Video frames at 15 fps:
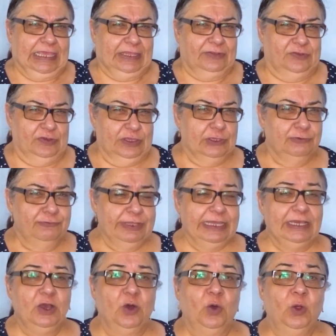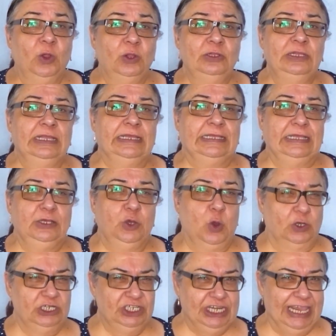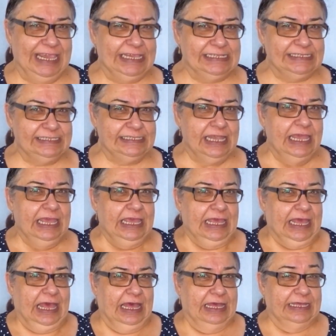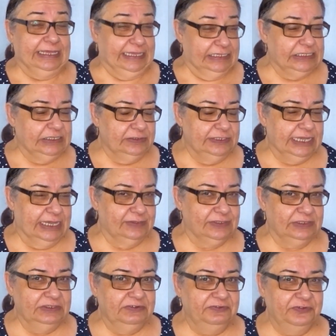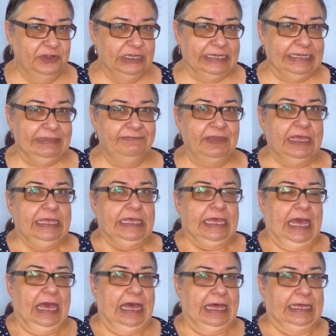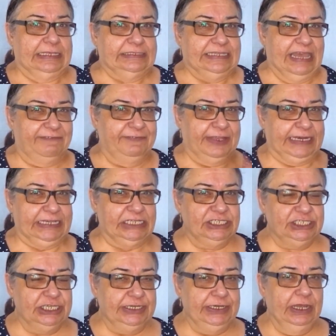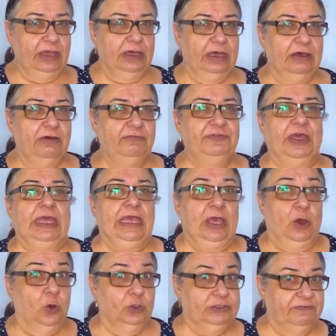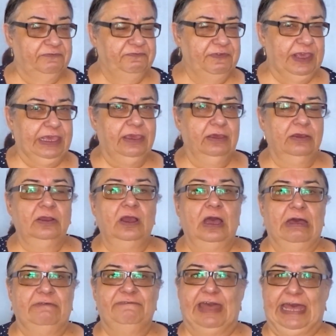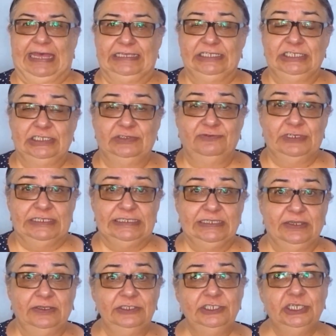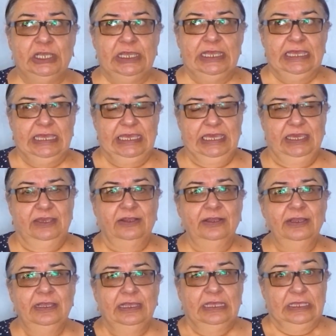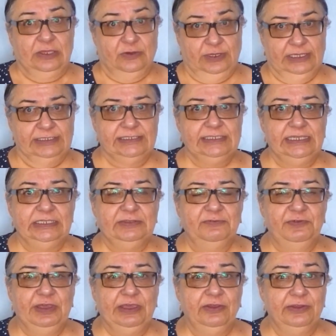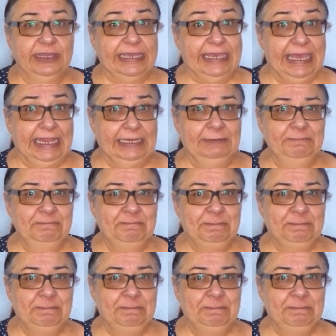Do you recall Cauchy's in 2005 definition of or the figure of action research? Here you can see the figure again.